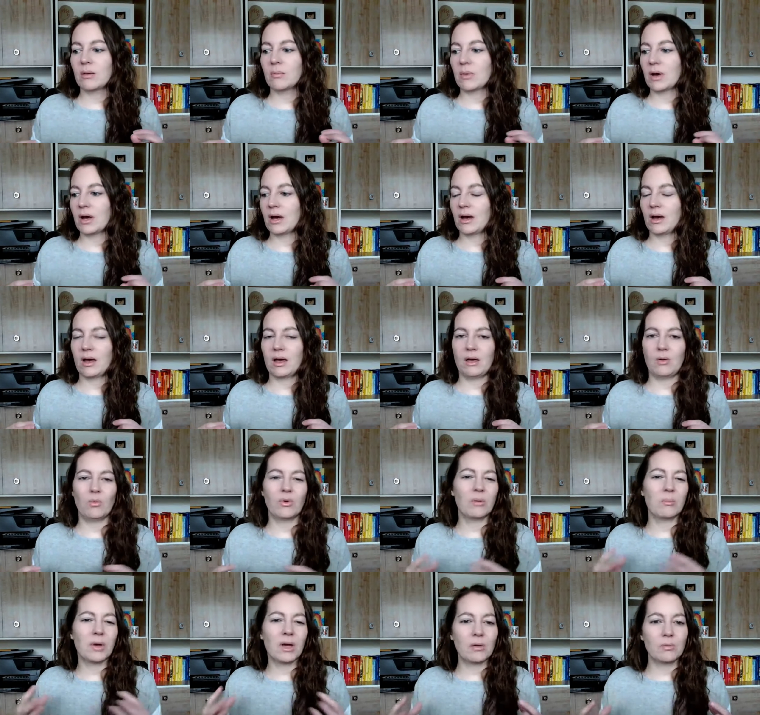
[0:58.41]

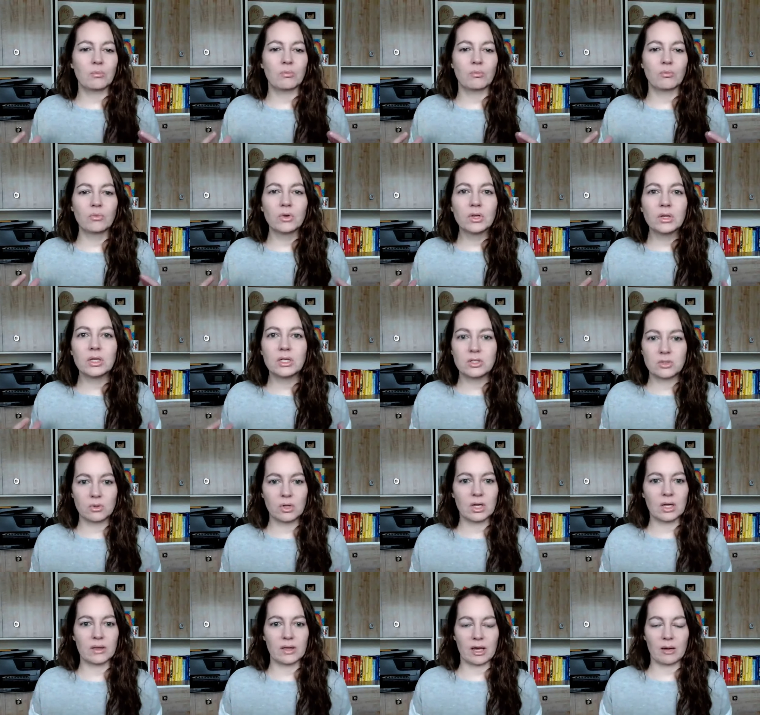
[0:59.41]
I really doing in
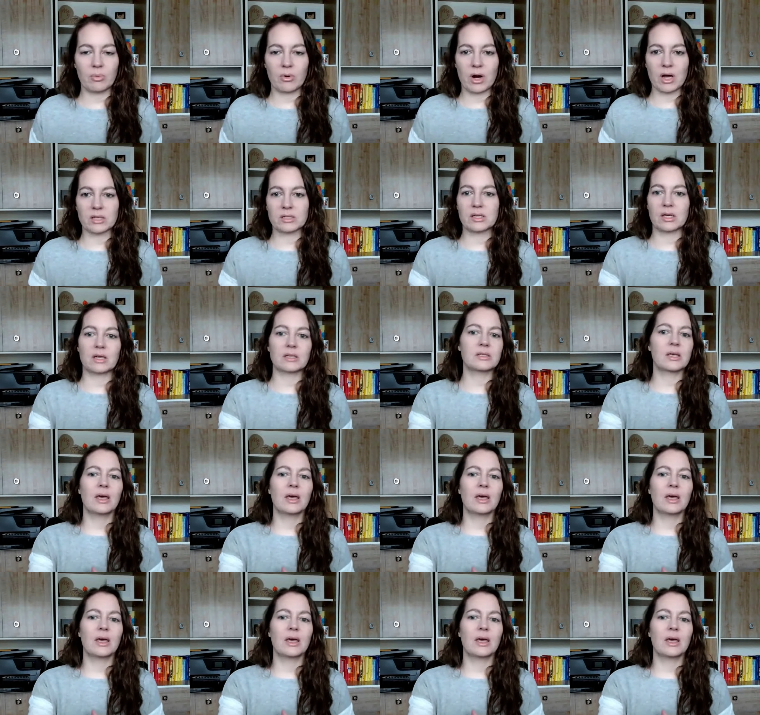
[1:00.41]
that process?